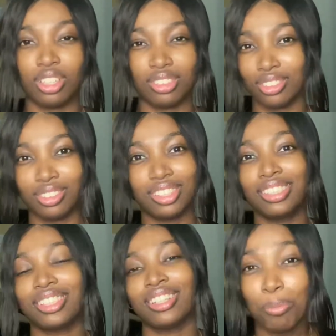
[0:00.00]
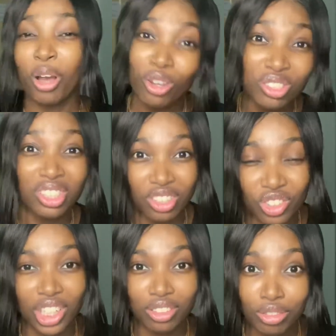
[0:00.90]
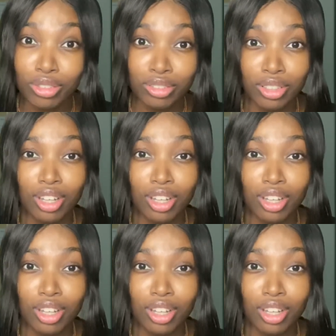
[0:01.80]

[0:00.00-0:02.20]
and just to post in general.